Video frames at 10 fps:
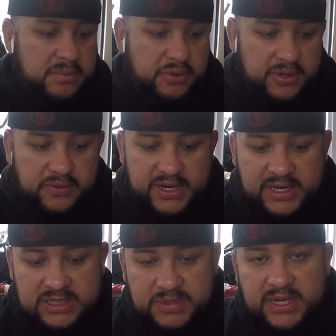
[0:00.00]
Point
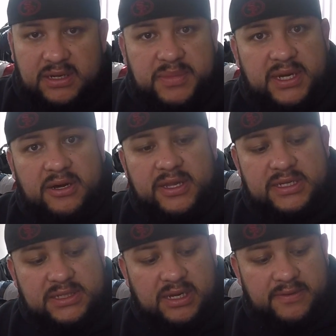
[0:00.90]
Reyes, Bodega Bay, all
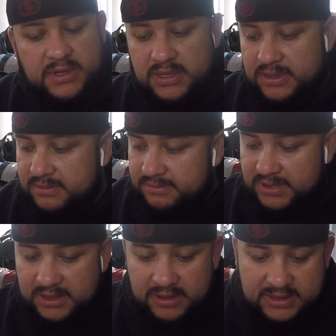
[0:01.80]
that stuff,
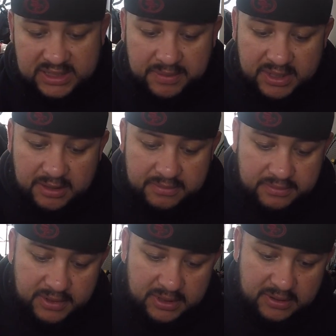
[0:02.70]
then you can step it up,
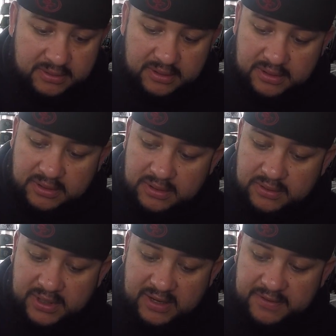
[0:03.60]
you know, go a
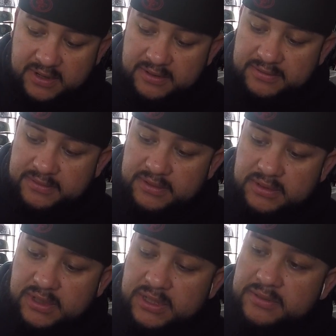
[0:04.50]
little heavier,
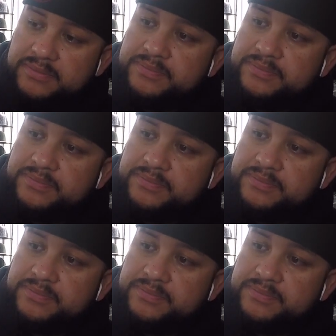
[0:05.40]
you know.